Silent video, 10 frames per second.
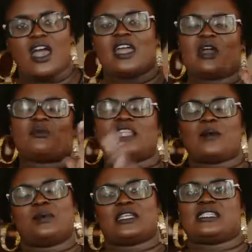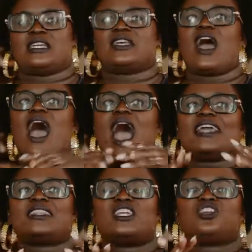Now, with that being said,
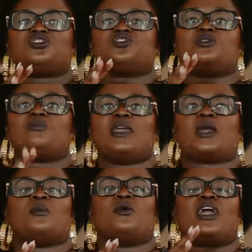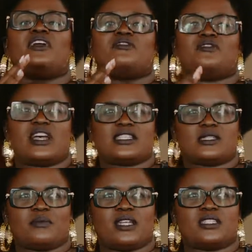I think you should make more
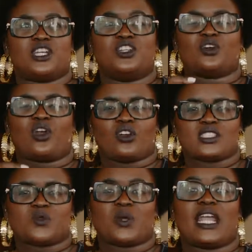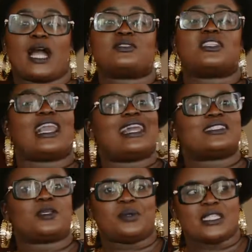investment in your closet when it comes to
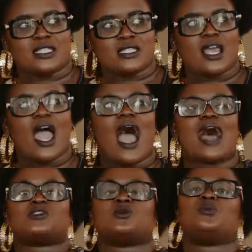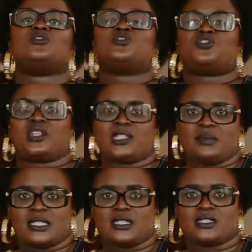classic pieces as opposed to trendy
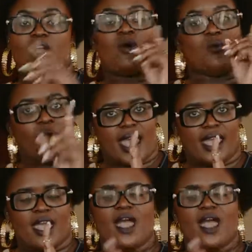pieces. Why?